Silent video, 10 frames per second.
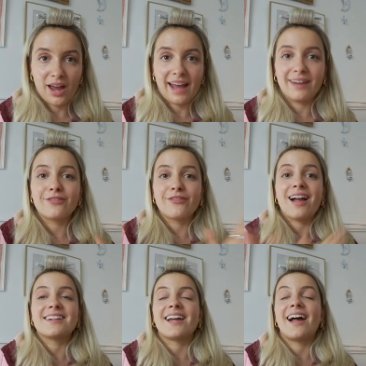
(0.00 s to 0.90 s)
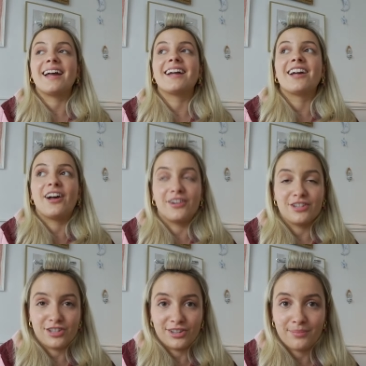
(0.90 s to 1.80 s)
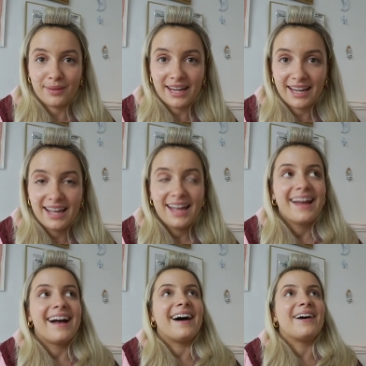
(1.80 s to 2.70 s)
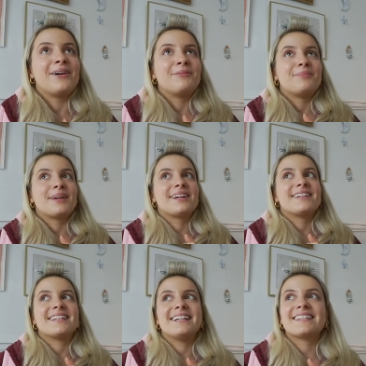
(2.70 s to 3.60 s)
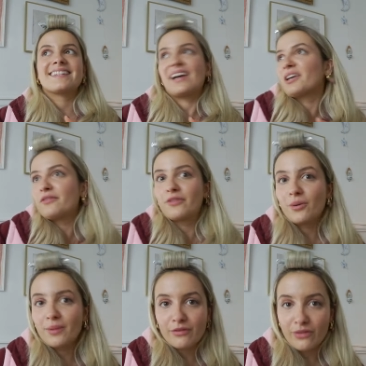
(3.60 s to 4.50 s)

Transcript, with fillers: And in fact, I encourage you to be um, because it's like a form of